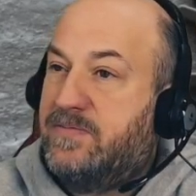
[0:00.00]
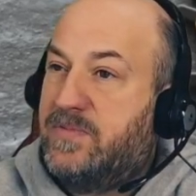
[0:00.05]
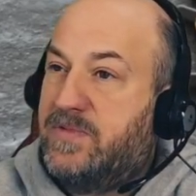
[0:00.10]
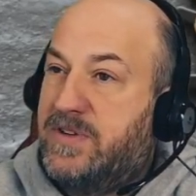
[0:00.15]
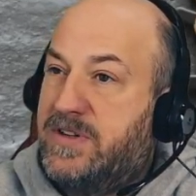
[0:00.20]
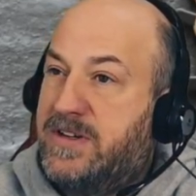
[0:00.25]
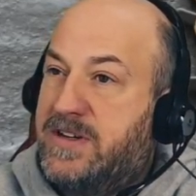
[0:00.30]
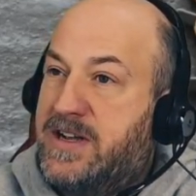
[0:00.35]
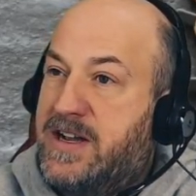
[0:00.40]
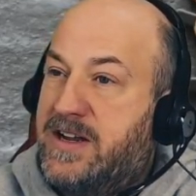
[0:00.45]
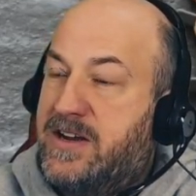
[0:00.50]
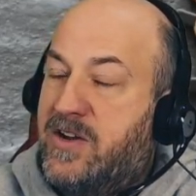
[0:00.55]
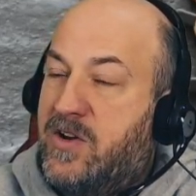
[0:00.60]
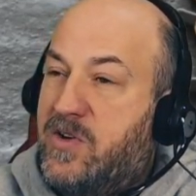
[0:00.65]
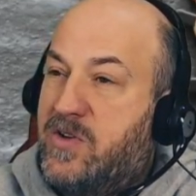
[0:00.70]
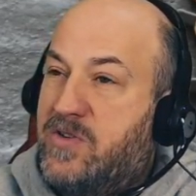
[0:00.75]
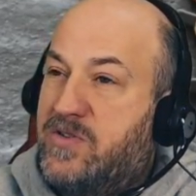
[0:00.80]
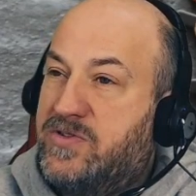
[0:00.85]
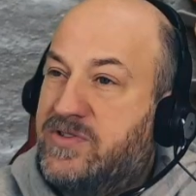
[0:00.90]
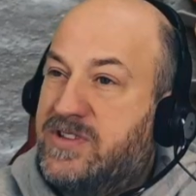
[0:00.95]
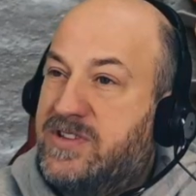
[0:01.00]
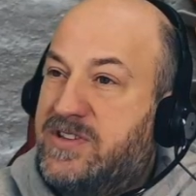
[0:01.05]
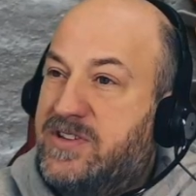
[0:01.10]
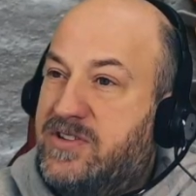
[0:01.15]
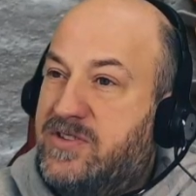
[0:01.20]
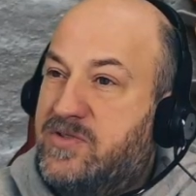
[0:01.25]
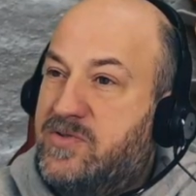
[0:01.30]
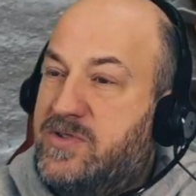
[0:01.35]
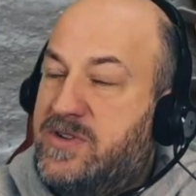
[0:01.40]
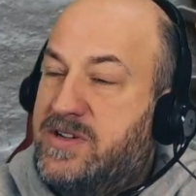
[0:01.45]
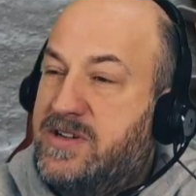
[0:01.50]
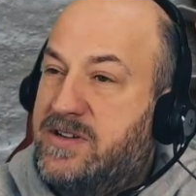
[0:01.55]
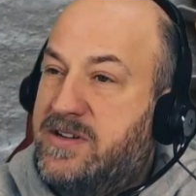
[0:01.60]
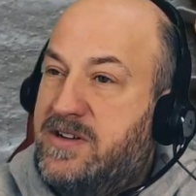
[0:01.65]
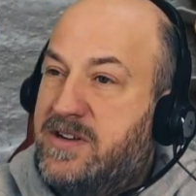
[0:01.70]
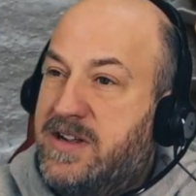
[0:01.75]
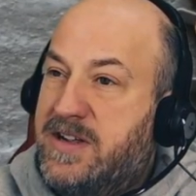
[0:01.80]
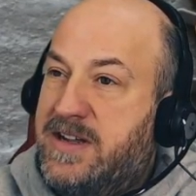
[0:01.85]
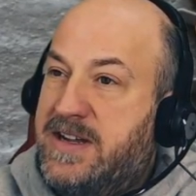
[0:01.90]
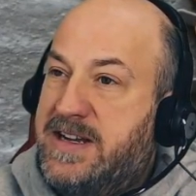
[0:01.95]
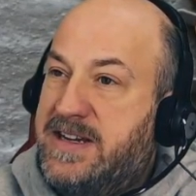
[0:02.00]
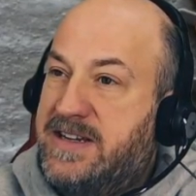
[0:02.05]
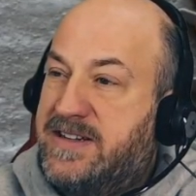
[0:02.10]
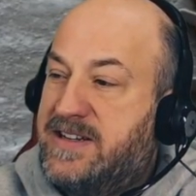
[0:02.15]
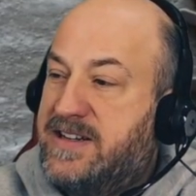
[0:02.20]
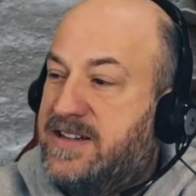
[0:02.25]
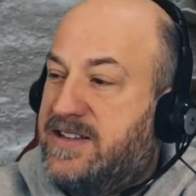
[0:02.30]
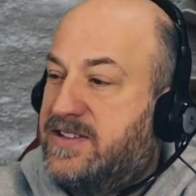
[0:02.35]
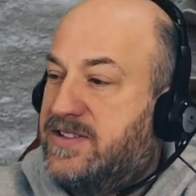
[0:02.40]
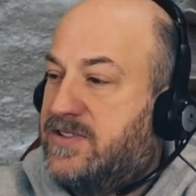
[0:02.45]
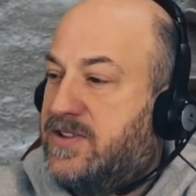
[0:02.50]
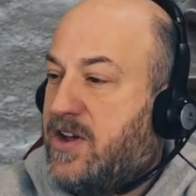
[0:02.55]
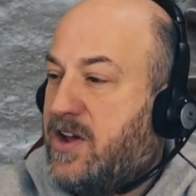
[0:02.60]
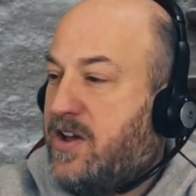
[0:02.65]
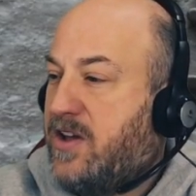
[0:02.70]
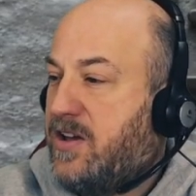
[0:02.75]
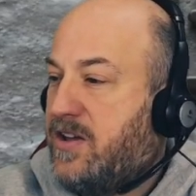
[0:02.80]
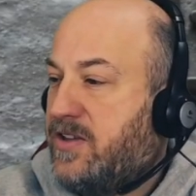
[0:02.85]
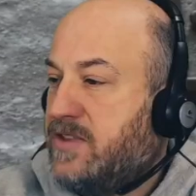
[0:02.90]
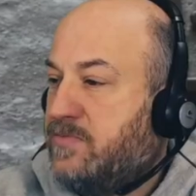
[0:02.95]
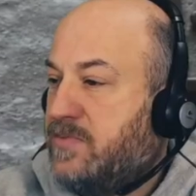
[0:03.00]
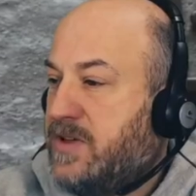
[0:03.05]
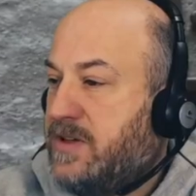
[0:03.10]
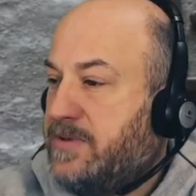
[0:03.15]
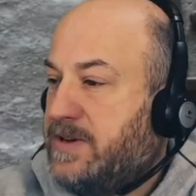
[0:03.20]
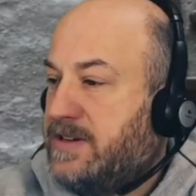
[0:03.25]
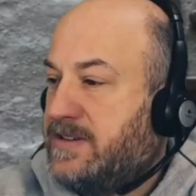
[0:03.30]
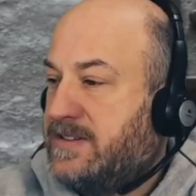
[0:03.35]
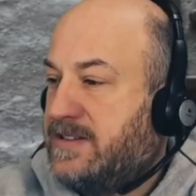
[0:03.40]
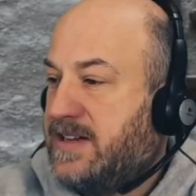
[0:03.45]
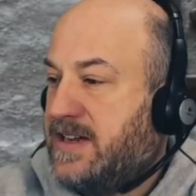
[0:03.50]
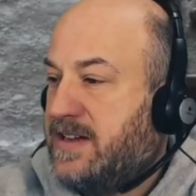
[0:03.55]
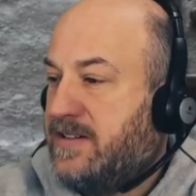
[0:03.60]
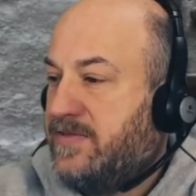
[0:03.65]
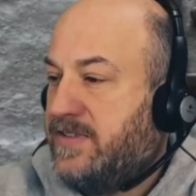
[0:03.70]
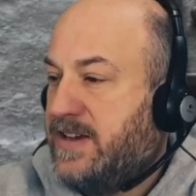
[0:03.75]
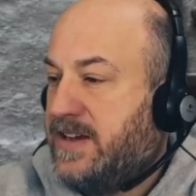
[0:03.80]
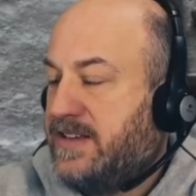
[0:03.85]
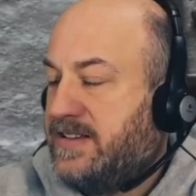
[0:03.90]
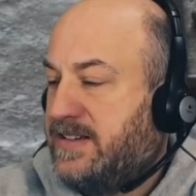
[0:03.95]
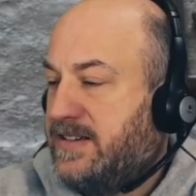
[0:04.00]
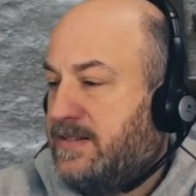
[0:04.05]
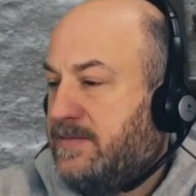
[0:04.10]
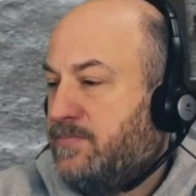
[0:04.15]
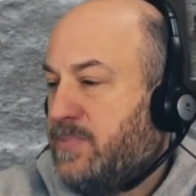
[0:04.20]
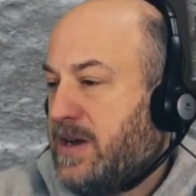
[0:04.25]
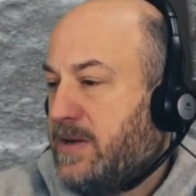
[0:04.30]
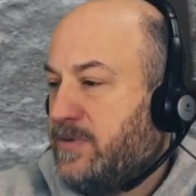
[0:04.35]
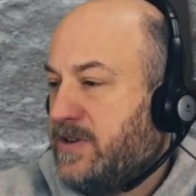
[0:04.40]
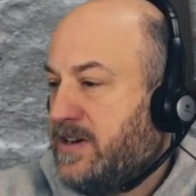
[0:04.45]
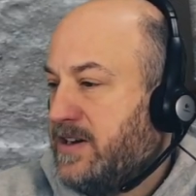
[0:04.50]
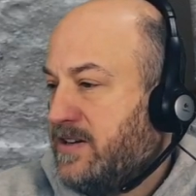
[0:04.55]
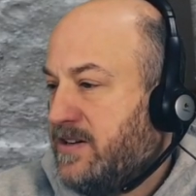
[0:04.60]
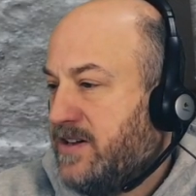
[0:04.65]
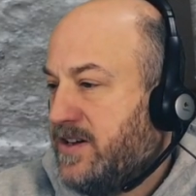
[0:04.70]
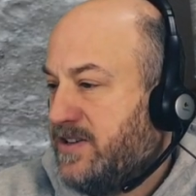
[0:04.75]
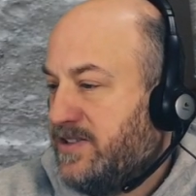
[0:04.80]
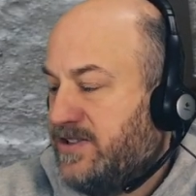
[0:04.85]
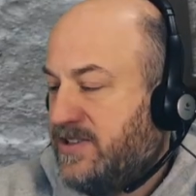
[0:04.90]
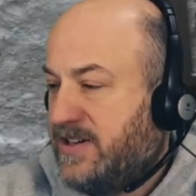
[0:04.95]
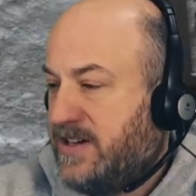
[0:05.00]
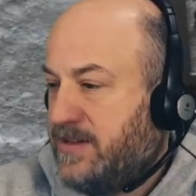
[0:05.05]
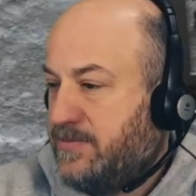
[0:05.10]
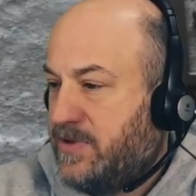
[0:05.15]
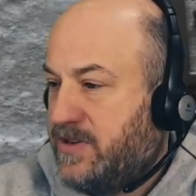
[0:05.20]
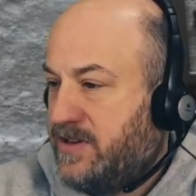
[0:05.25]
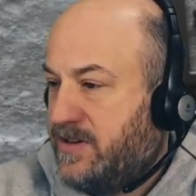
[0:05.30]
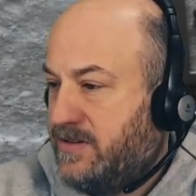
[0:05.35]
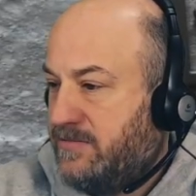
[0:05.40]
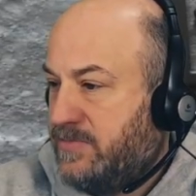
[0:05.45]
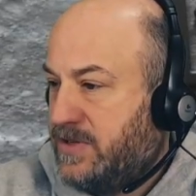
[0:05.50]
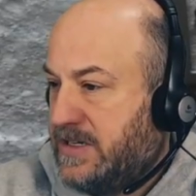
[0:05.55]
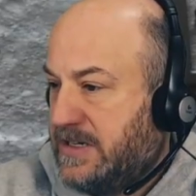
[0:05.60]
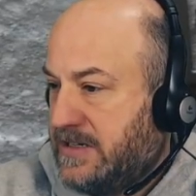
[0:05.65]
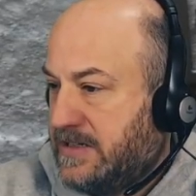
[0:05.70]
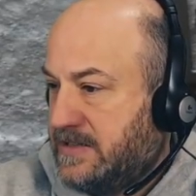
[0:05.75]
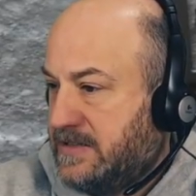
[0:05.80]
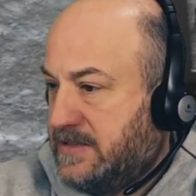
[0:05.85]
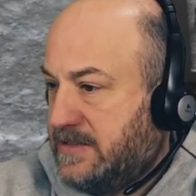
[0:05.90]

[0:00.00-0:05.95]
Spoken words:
cut holes in the new one, he's gonna install the plumbing and stuff, it's probably gonna cost you a couple $100 bucks.